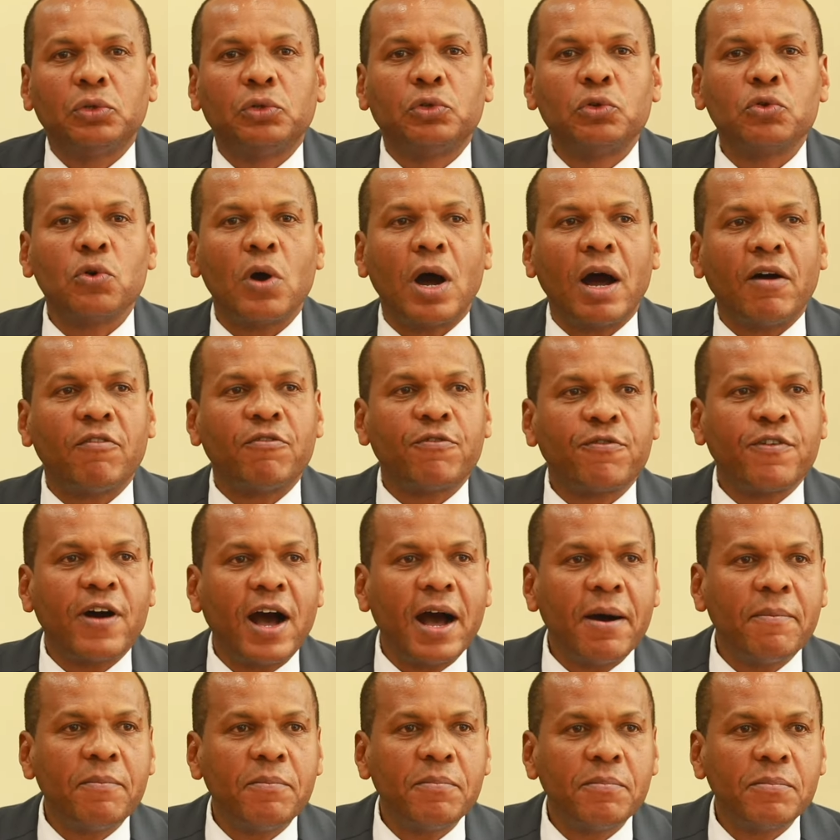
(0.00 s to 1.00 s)
to
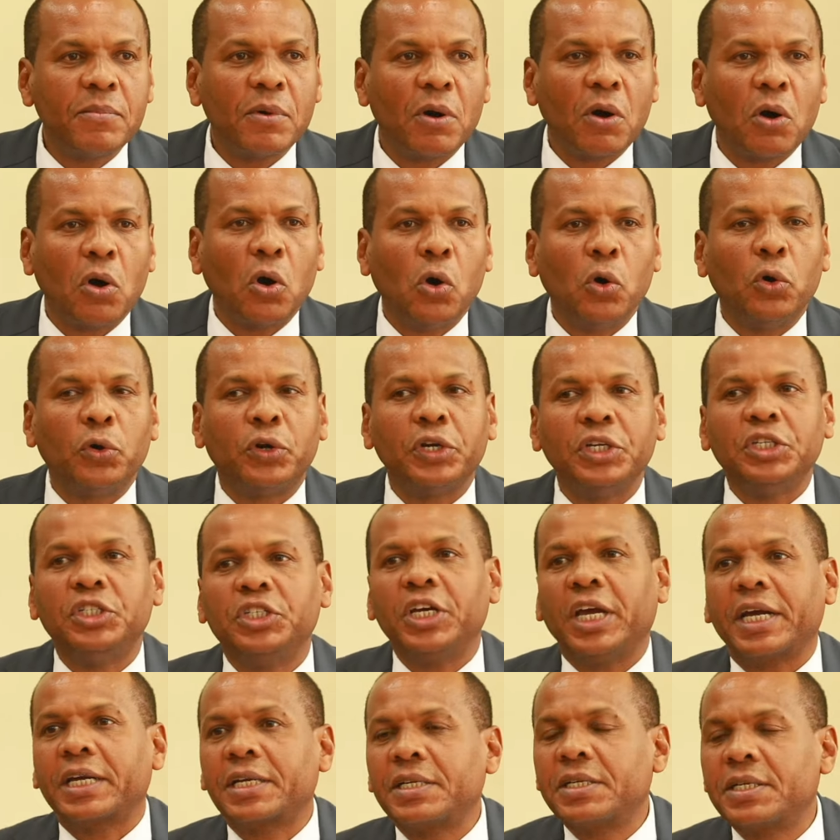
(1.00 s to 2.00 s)
affirm or
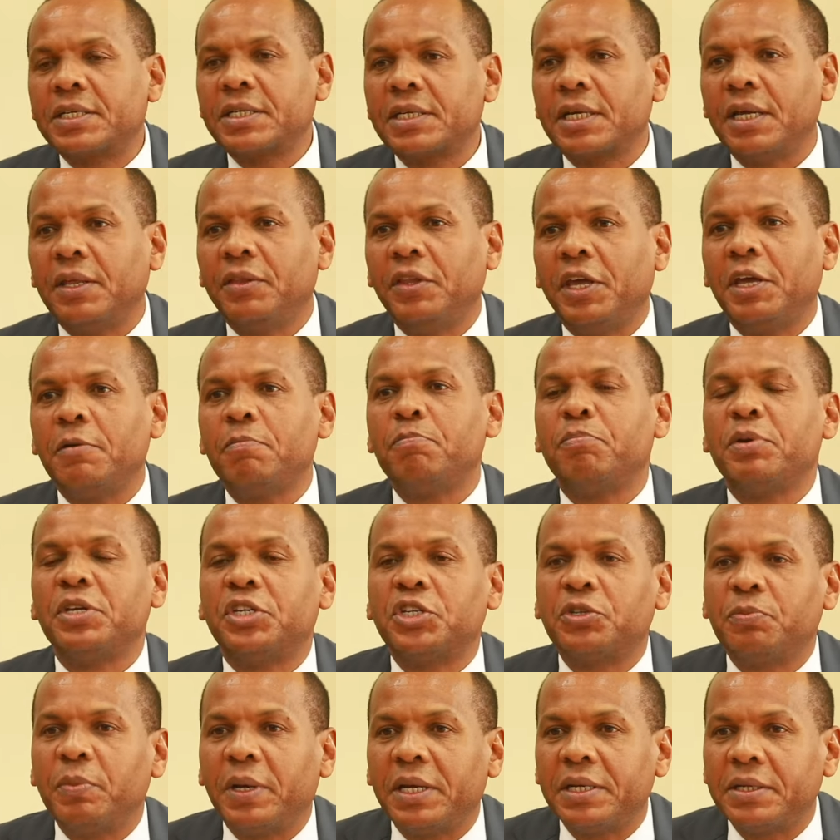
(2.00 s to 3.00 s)
reject the
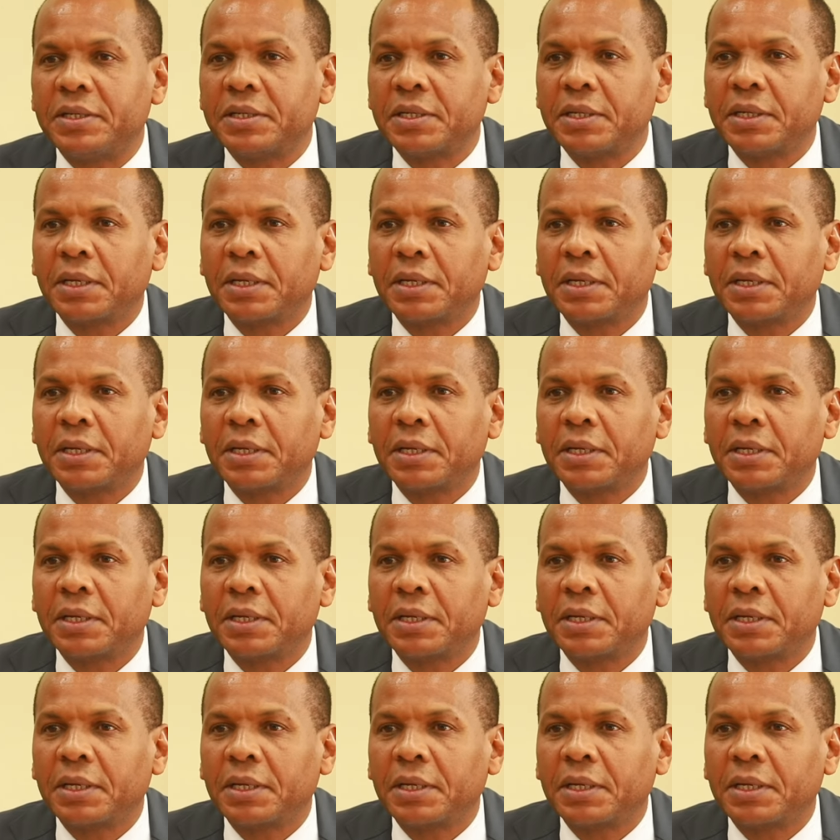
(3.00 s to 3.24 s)
impeachment.